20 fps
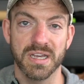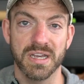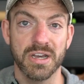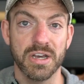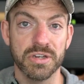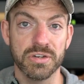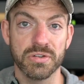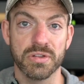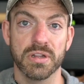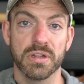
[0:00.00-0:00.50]
uh,
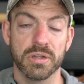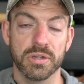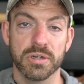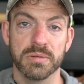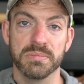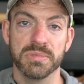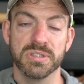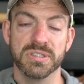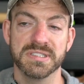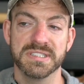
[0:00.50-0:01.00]
under the
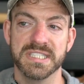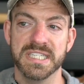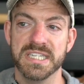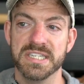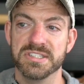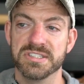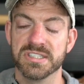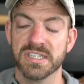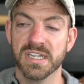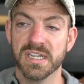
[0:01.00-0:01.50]
Learn, Build,
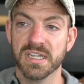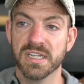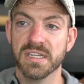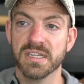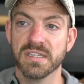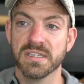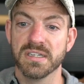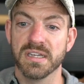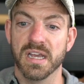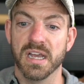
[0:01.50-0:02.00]
Teach
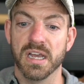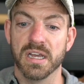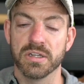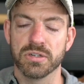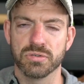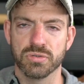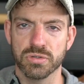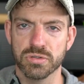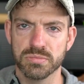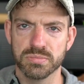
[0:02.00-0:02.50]

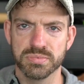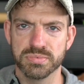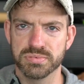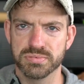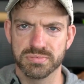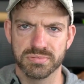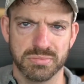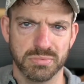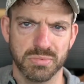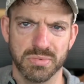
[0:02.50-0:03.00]
uh, group
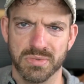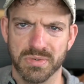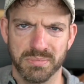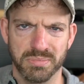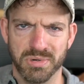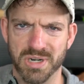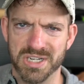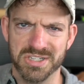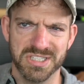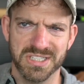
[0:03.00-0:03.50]

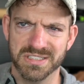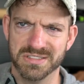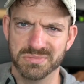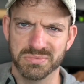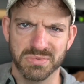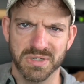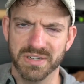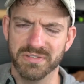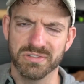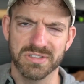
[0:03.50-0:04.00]

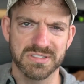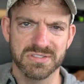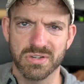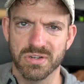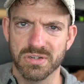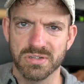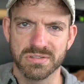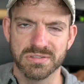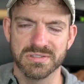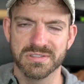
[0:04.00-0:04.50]
project, whatever it's
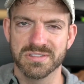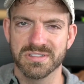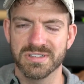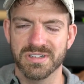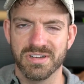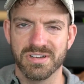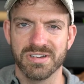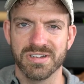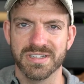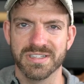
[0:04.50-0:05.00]
called
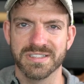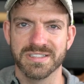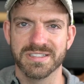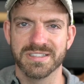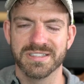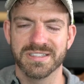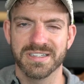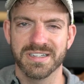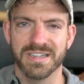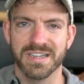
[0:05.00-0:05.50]

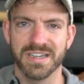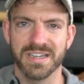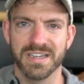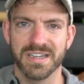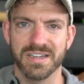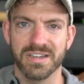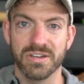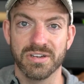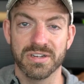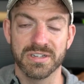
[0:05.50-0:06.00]
on
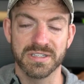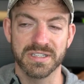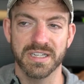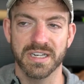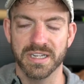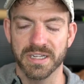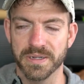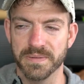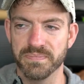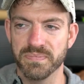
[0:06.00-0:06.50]
uh, on
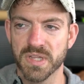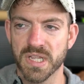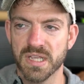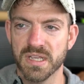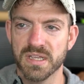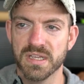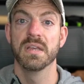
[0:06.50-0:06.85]
GitHub.